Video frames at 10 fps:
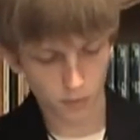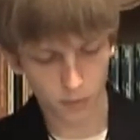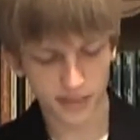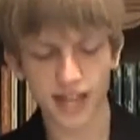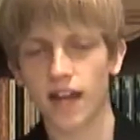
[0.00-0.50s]

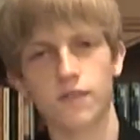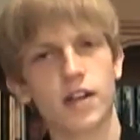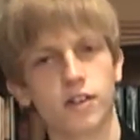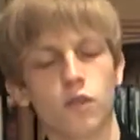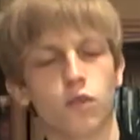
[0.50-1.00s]
With the
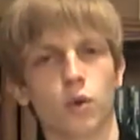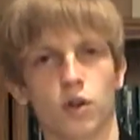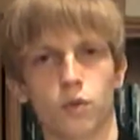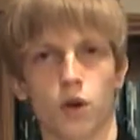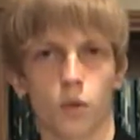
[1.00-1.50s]
advent of
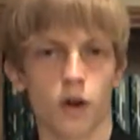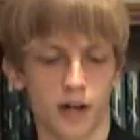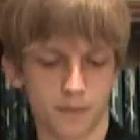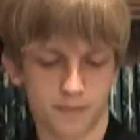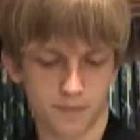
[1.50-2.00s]
World War
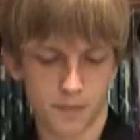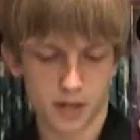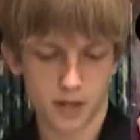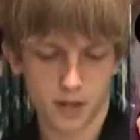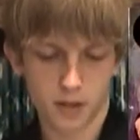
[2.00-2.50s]

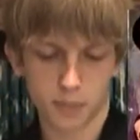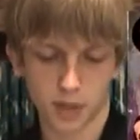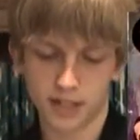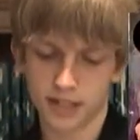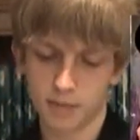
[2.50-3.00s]
I,
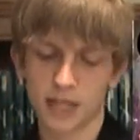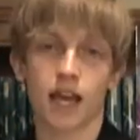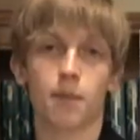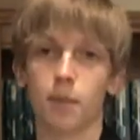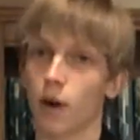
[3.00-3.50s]
Berlin
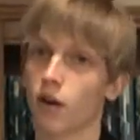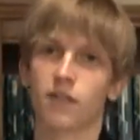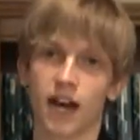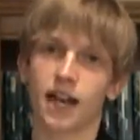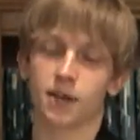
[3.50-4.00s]
became a bona
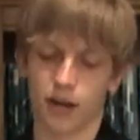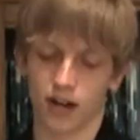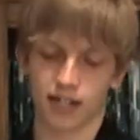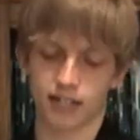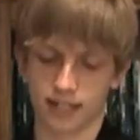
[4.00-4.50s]
fide
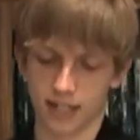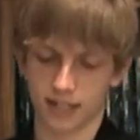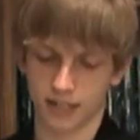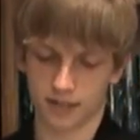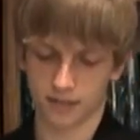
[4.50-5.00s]
American
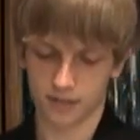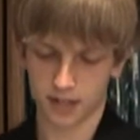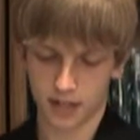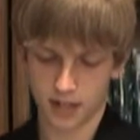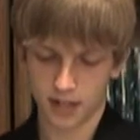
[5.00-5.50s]

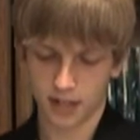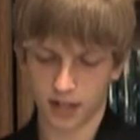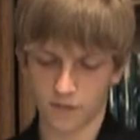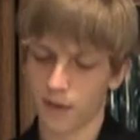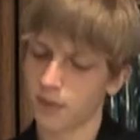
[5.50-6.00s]
citizen
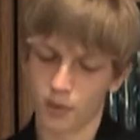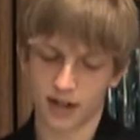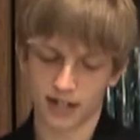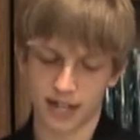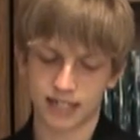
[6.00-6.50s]
in
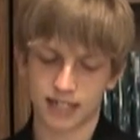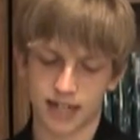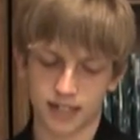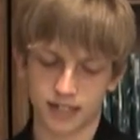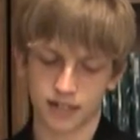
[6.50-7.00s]
February
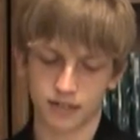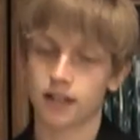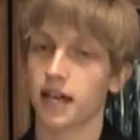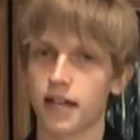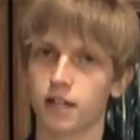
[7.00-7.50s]

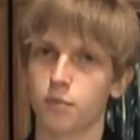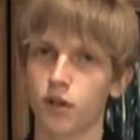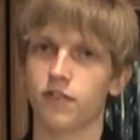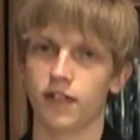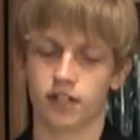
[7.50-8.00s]
1918 and had a
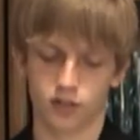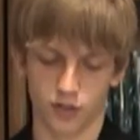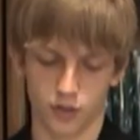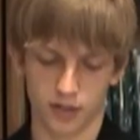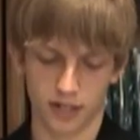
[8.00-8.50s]
brief
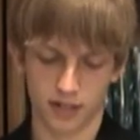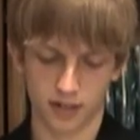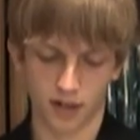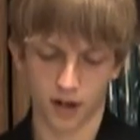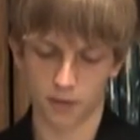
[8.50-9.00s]
interlude
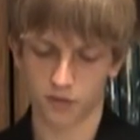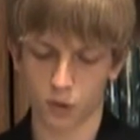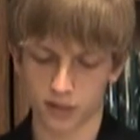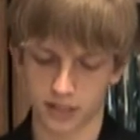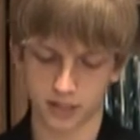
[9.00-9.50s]
in the armed
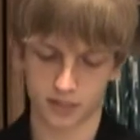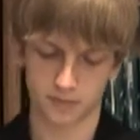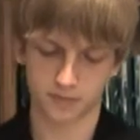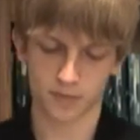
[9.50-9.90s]
forces.